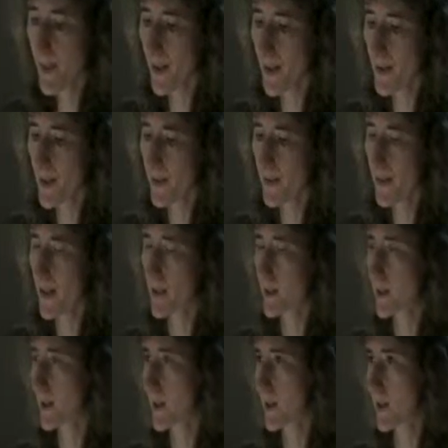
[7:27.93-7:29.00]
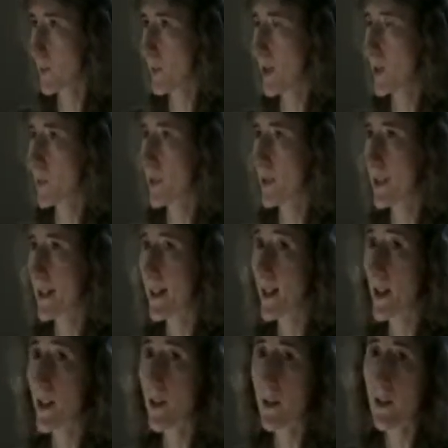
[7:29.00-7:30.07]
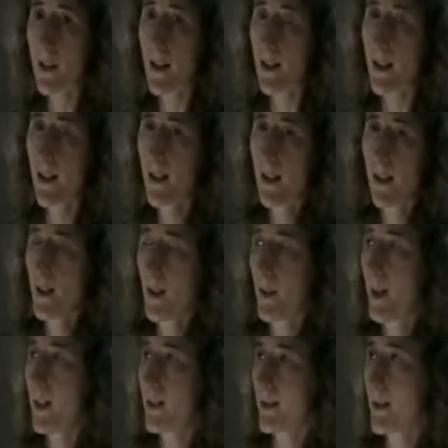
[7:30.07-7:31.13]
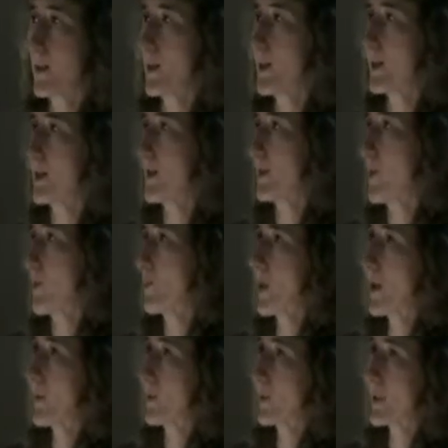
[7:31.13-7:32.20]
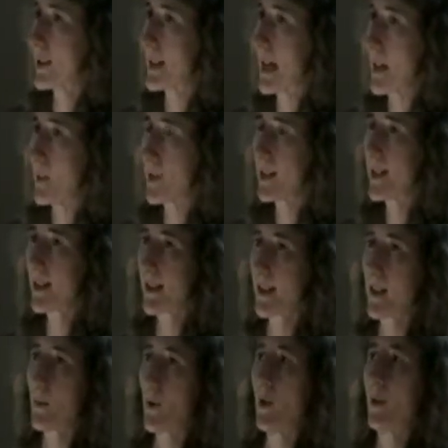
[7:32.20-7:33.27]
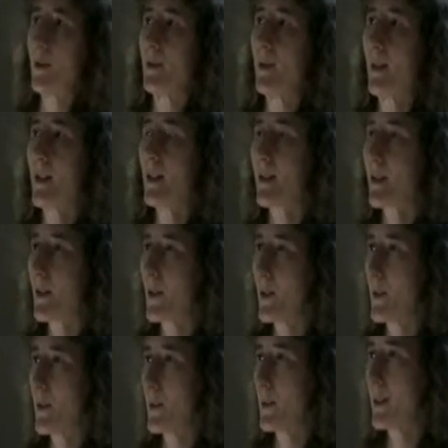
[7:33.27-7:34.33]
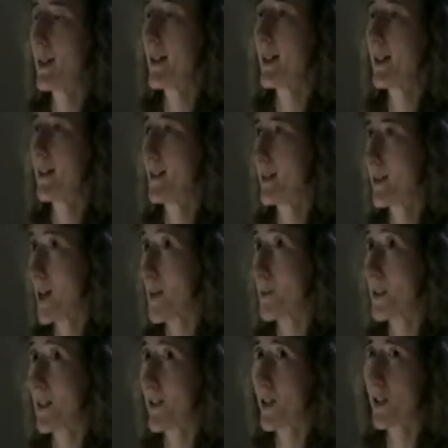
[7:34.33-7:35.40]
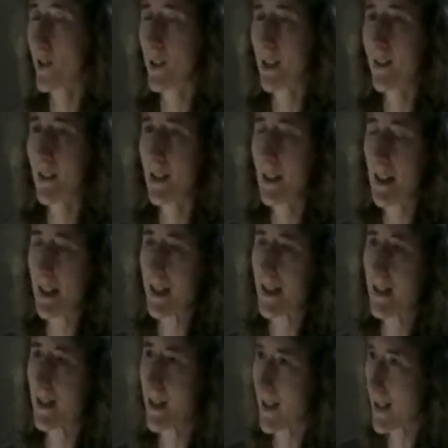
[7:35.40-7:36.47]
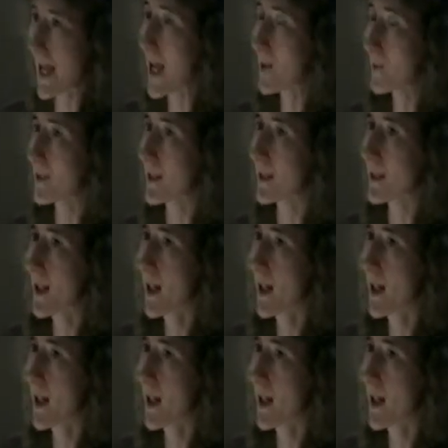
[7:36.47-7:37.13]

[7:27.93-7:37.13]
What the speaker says: vet did some blood work again on her, and well, there was no problem with diabetes anymore. So we stopped giving her even this tablet,